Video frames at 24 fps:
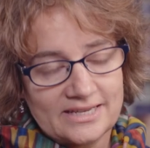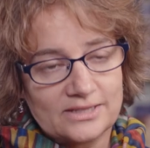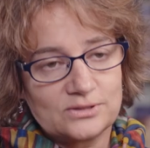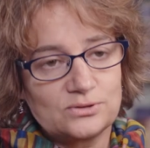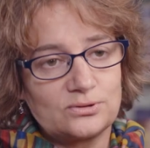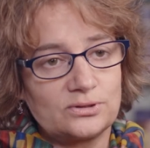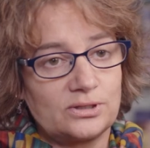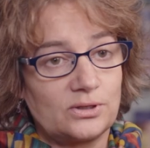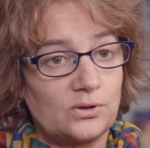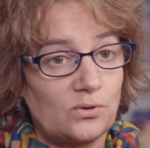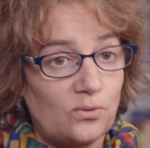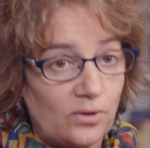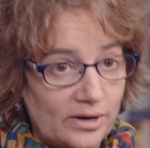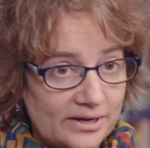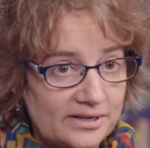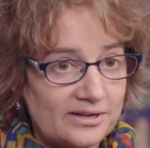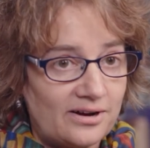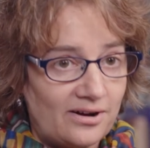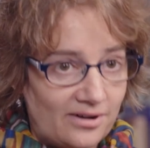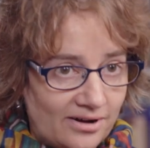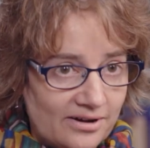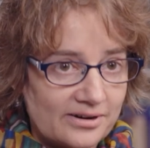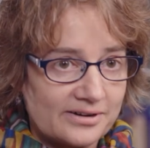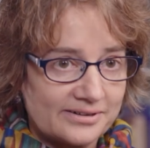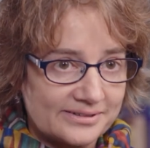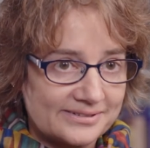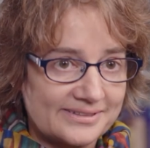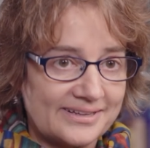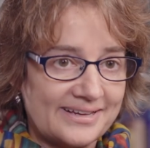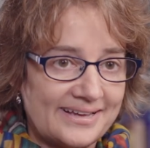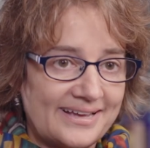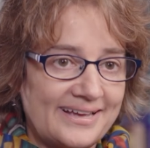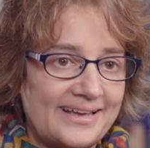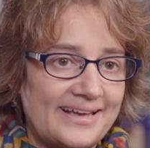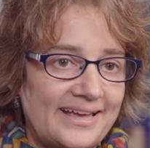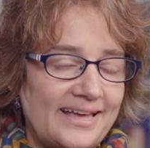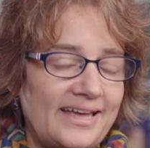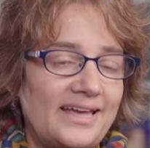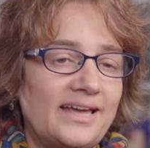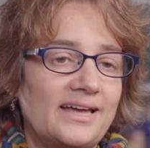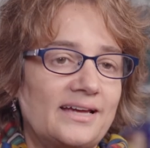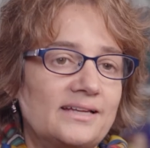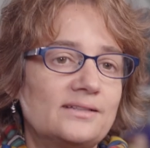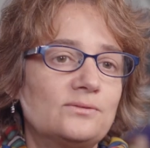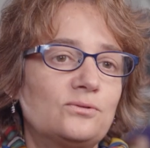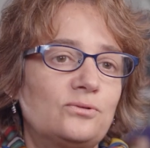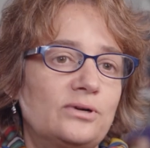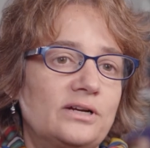actually quite hard,
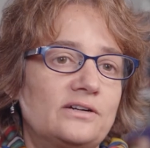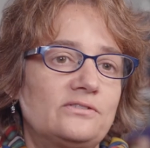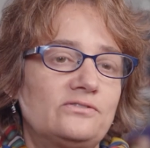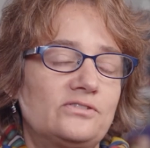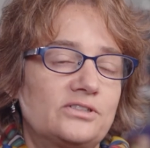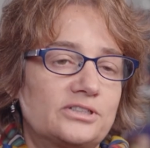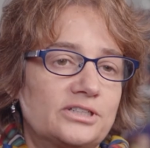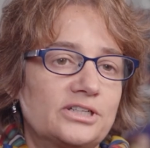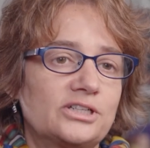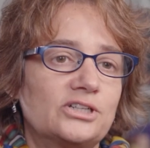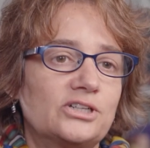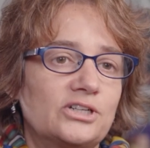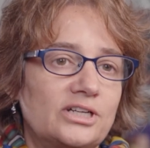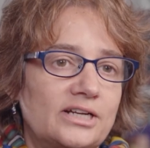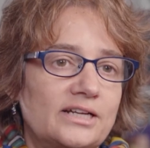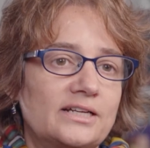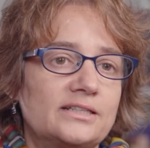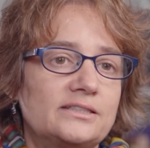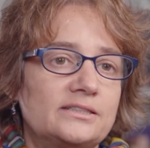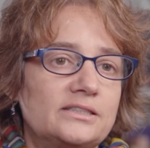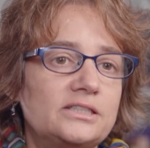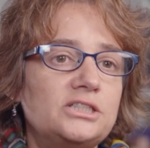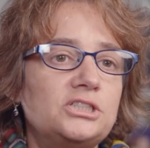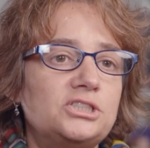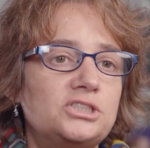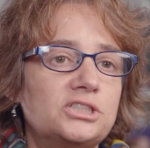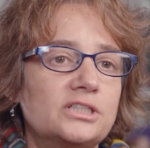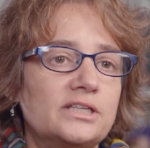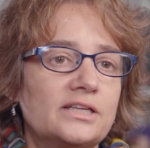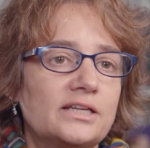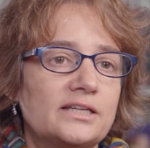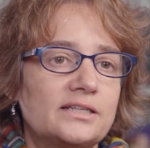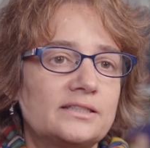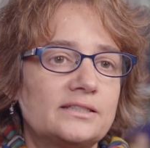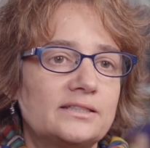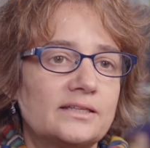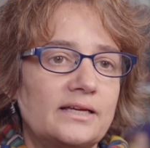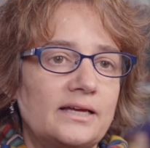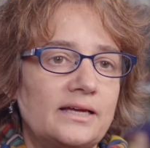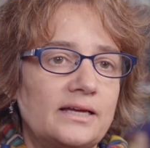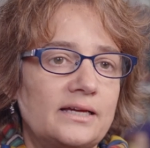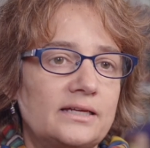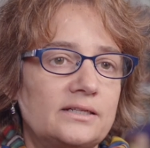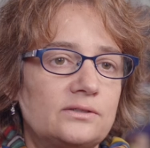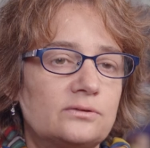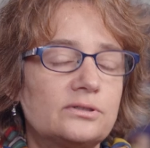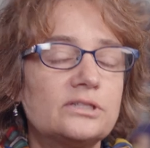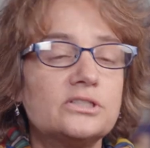and we're very good at teaching it
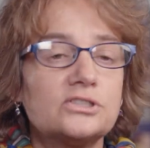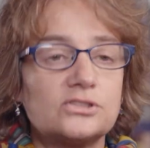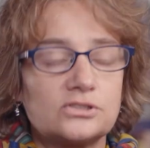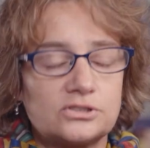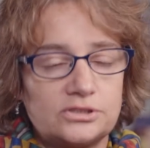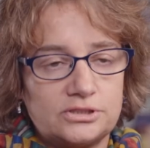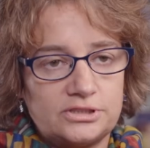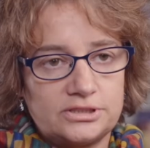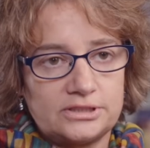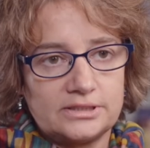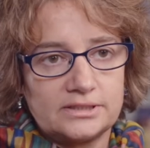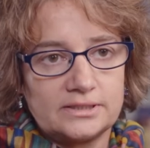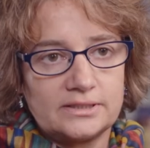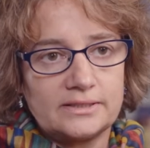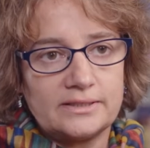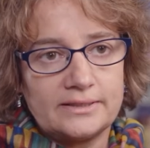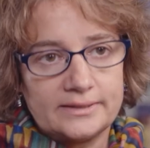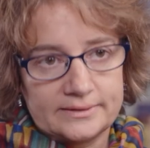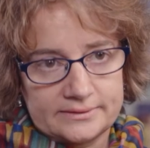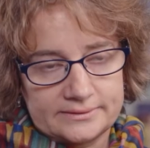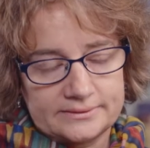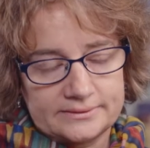and researching it.